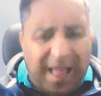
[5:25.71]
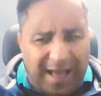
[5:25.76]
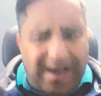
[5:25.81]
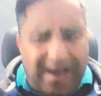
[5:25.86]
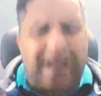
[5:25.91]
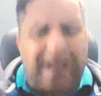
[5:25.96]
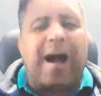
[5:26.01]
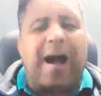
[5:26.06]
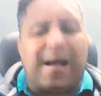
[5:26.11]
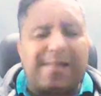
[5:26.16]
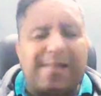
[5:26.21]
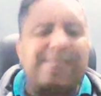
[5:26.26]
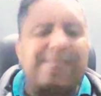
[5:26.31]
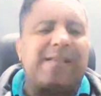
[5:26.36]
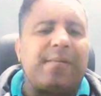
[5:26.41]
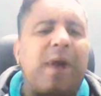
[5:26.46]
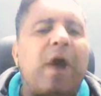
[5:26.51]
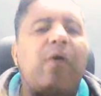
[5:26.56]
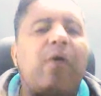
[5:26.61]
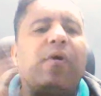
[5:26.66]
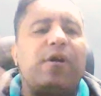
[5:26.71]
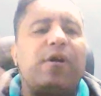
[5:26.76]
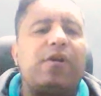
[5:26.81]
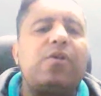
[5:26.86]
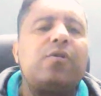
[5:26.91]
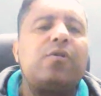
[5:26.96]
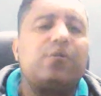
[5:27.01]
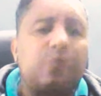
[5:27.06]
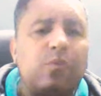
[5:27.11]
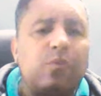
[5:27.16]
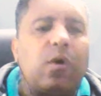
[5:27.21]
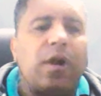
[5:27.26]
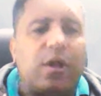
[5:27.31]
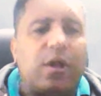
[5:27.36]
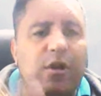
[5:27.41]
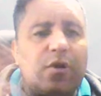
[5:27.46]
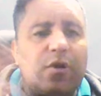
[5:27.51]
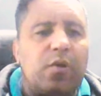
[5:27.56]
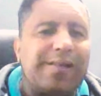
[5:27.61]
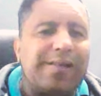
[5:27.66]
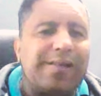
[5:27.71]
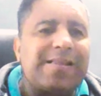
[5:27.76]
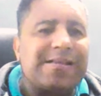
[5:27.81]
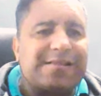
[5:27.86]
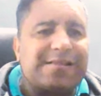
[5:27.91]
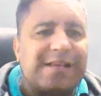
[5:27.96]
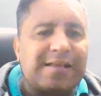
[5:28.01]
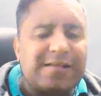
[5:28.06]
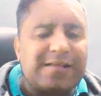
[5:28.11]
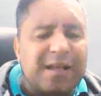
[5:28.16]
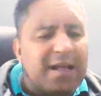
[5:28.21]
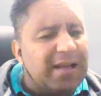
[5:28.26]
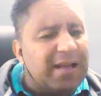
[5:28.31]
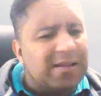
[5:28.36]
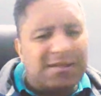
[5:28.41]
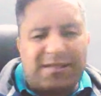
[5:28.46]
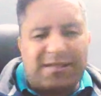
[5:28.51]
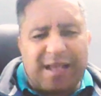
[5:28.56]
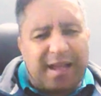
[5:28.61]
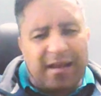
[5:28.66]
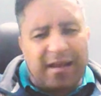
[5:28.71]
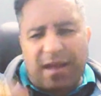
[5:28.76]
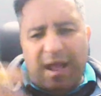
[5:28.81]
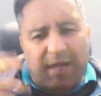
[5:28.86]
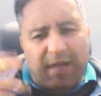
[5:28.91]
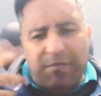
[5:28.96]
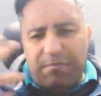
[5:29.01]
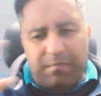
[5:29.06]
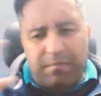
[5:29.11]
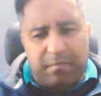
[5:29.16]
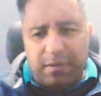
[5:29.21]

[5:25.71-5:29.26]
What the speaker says: And I ask them, how are you? What are you doing these days? They say,